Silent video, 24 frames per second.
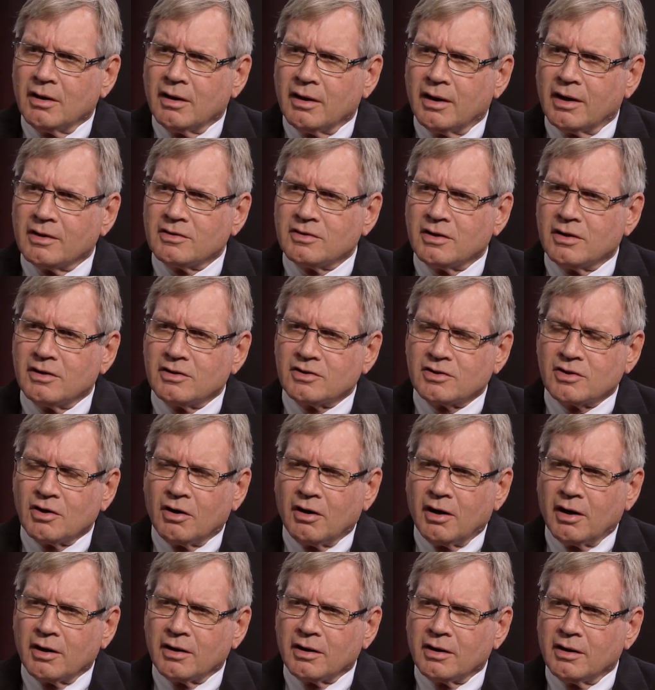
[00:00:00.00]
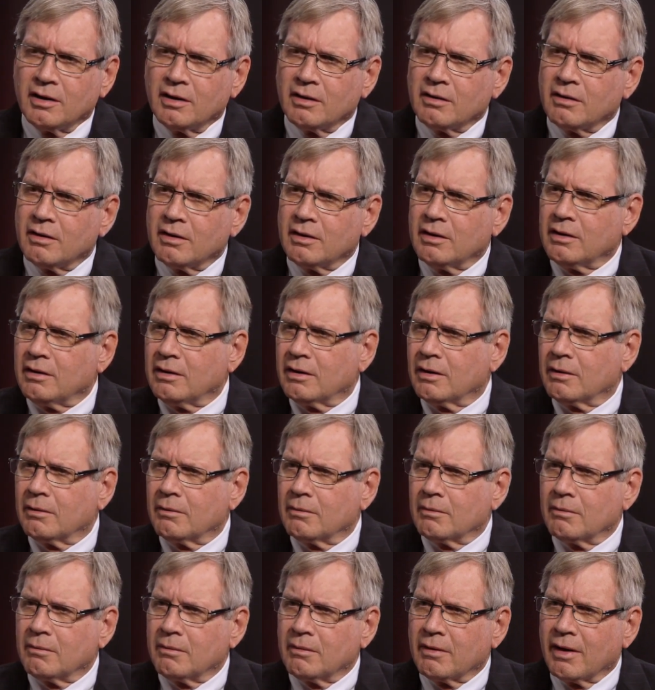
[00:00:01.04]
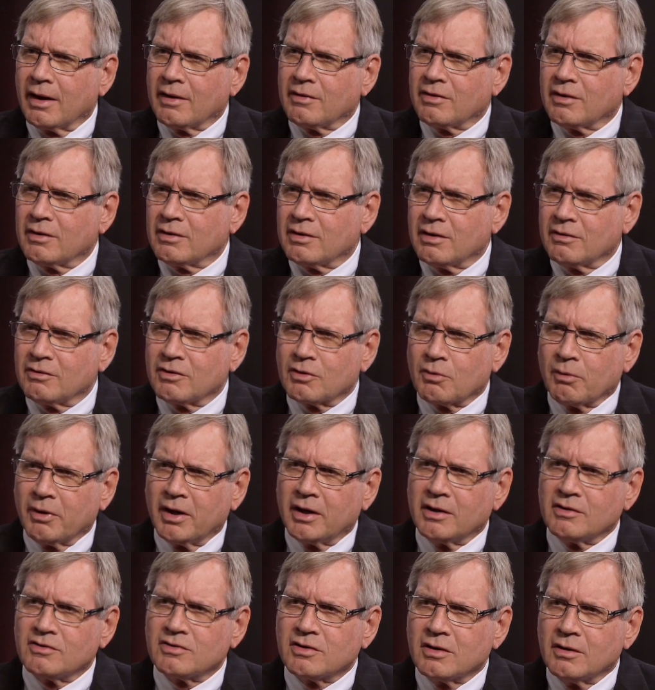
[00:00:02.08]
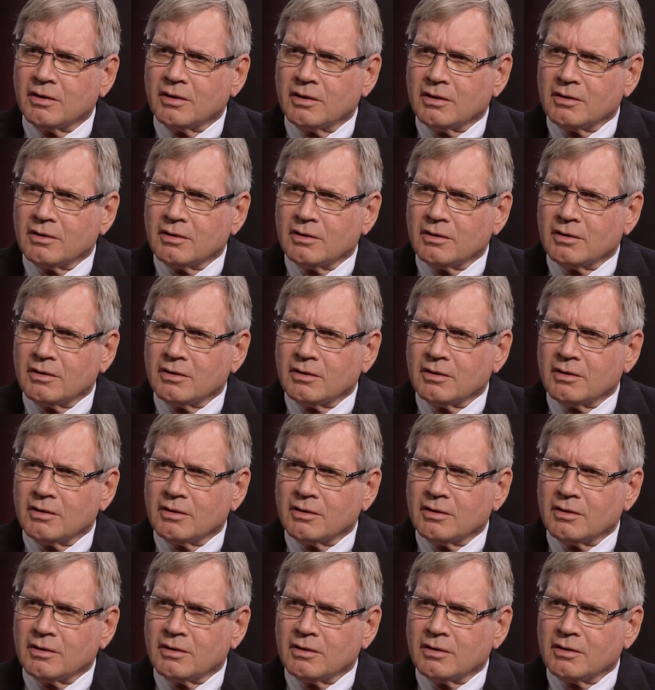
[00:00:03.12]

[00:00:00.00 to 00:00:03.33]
as it is taught in the 9th and 10th grades.